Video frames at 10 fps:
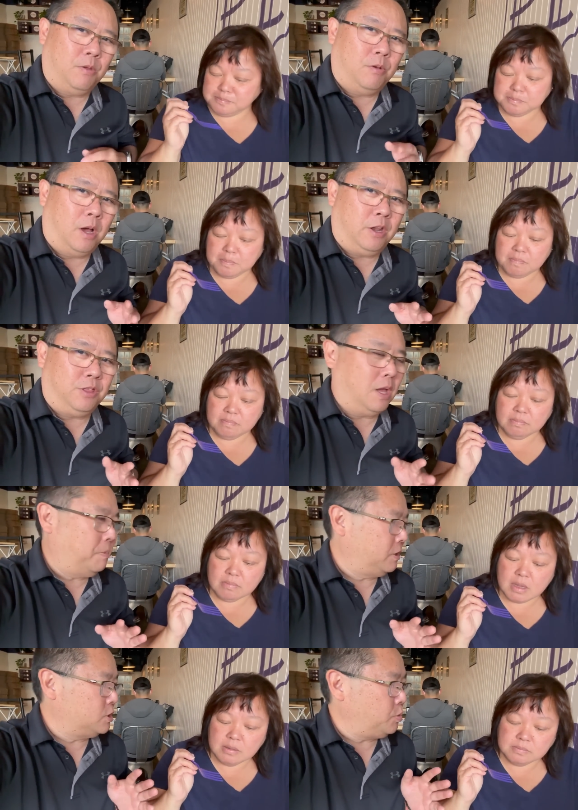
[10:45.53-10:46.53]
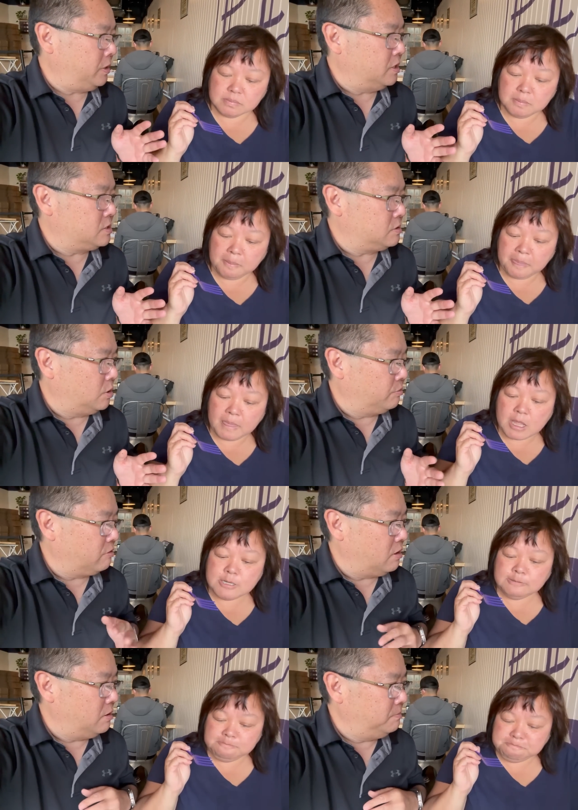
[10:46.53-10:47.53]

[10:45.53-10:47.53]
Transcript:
Speaker 1: How do you think about the sweetness overall?